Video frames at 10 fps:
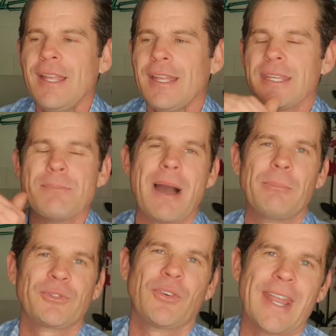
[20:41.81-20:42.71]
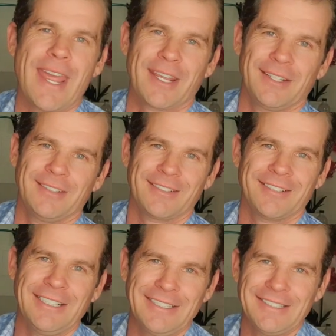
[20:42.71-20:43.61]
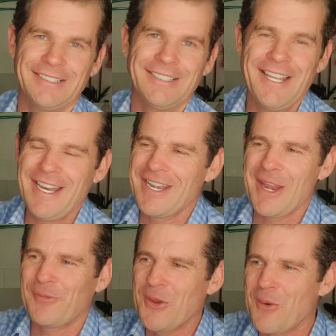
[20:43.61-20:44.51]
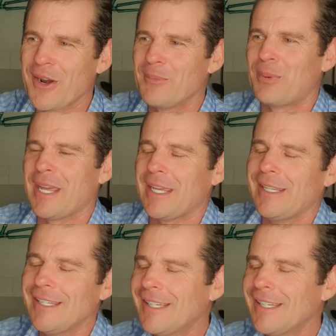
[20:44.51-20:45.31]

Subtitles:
Your mum's for nagging. All right? And if you want to be